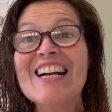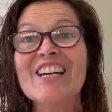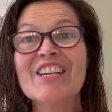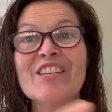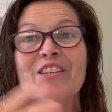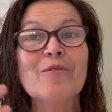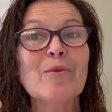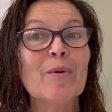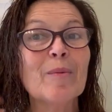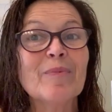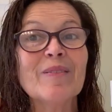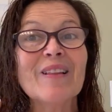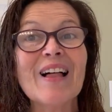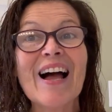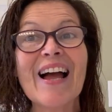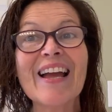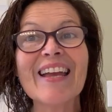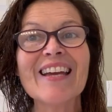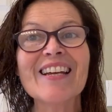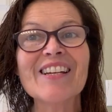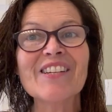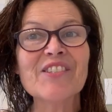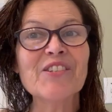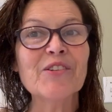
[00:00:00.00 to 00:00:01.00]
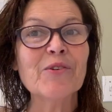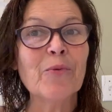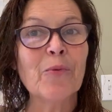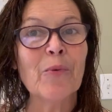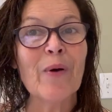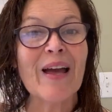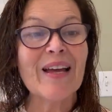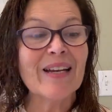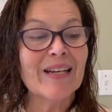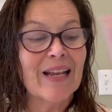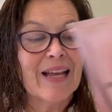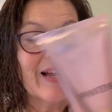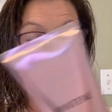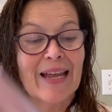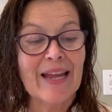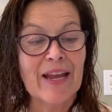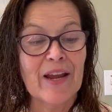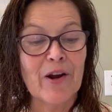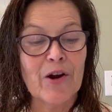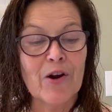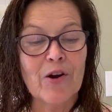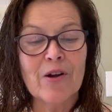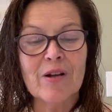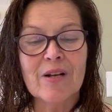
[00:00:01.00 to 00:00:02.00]
You apply it to wet
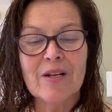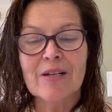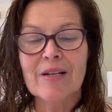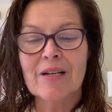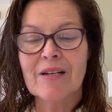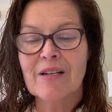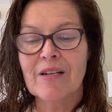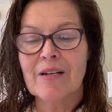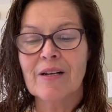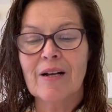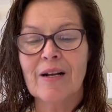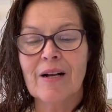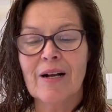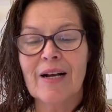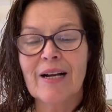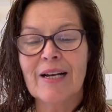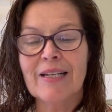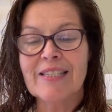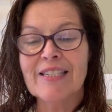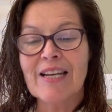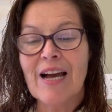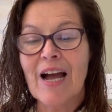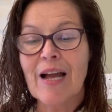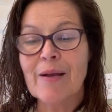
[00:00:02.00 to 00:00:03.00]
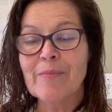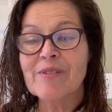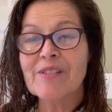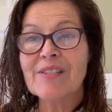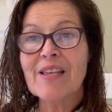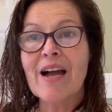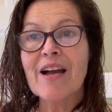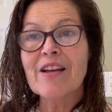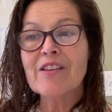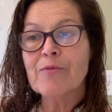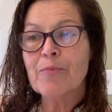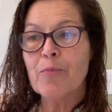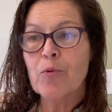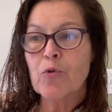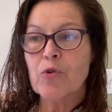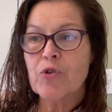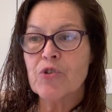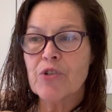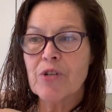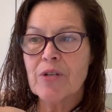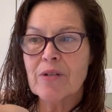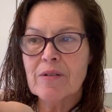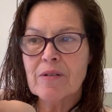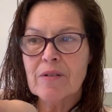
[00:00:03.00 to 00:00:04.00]
hair, a dime-sized
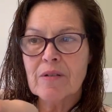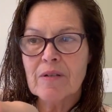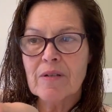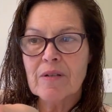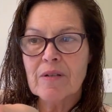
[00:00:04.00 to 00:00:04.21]
portion,